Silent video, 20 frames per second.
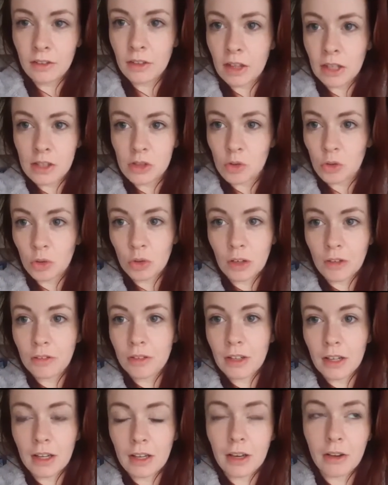That's all I
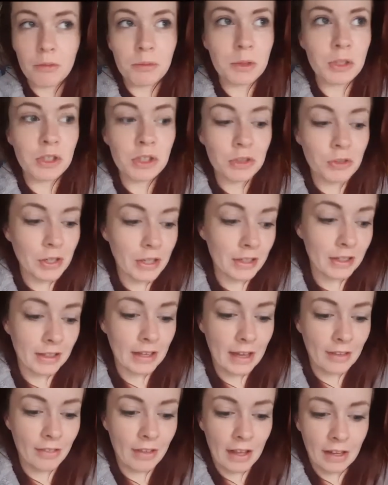feel like I've been doing,
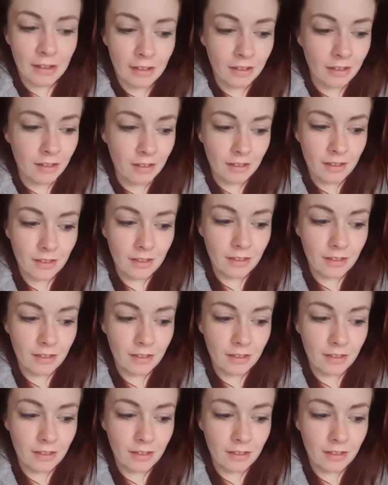and then